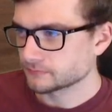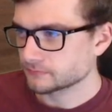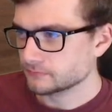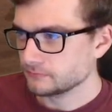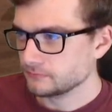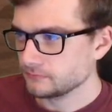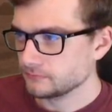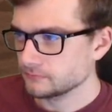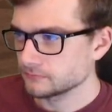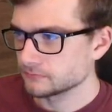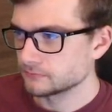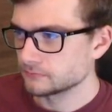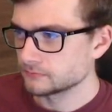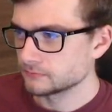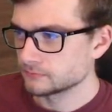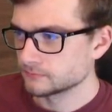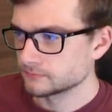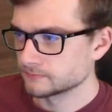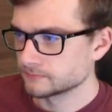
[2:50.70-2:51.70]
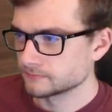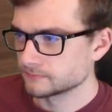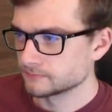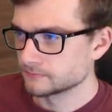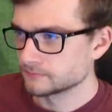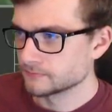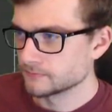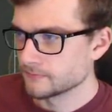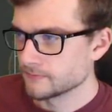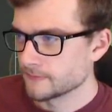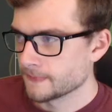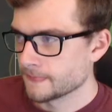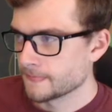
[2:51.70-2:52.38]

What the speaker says: [no speech]